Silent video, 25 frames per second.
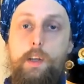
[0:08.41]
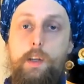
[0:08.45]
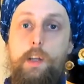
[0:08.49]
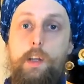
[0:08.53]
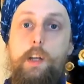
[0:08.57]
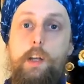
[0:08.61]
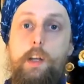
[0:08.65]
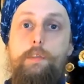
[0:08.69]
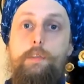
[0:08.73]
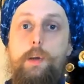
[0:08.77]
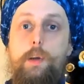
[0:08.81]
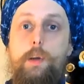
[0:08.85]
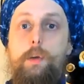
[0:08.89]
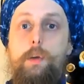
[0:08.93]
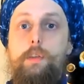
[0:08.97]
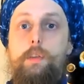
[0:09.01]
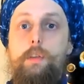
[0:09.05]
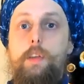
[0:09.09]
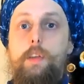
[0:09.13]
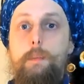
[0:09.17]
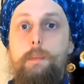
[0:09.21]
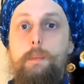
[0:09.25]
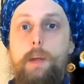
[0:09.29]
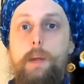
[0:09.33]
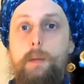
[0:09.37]
and I've noticed
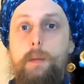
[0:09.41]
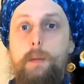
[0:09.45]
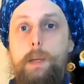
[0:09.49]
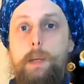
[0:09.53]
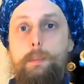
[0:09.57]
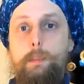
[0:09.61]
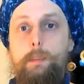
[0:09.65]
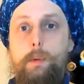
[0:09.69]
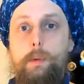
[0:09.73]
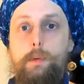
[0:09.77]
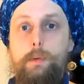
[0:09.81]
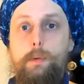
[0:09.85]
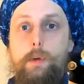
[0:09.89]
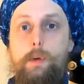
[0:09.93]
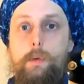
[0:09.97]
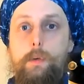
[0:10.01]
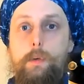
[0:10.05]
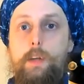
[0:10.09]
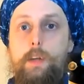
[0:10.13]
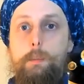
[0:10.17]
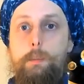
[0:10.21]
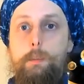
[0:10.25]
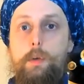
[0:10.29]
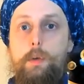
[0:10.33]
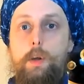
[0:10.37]
that many people don't
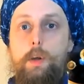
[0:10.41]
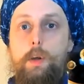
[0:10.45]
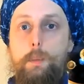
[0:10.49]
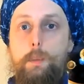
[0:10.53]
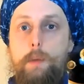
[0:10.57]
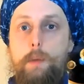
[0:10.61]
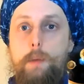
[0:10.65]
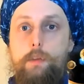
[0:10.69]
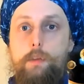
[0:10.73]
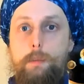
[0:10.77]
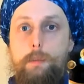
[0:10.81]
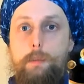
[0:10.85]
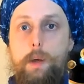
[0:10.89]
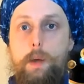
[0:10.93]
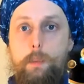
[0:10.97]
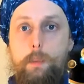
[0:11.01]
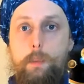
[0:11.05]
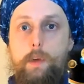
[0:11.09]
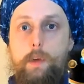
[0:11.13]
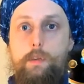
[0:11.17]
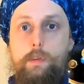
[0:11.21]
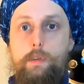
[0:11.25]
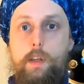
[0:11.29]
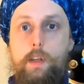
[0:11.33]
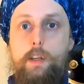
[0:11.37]
seem to know much about
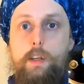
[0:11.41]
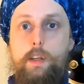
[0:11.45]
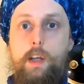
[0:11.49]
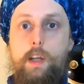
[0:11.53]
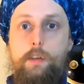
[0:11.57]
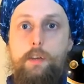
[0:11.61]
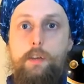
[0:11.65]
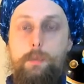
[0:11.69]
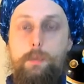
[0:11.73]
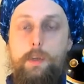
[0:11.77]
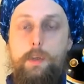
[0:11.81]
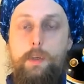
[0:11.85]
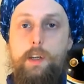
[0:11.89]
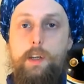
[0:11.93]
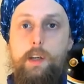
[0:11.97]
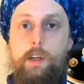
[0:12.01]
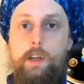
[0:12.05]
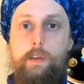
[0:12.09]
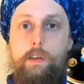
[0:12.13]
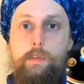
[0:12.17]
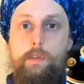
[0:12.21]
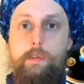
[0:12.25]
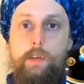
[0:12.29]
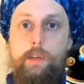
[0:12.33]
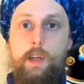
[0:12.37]
what Sikhi actually
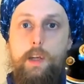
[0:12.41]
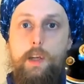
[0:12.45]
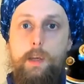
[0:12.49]
is,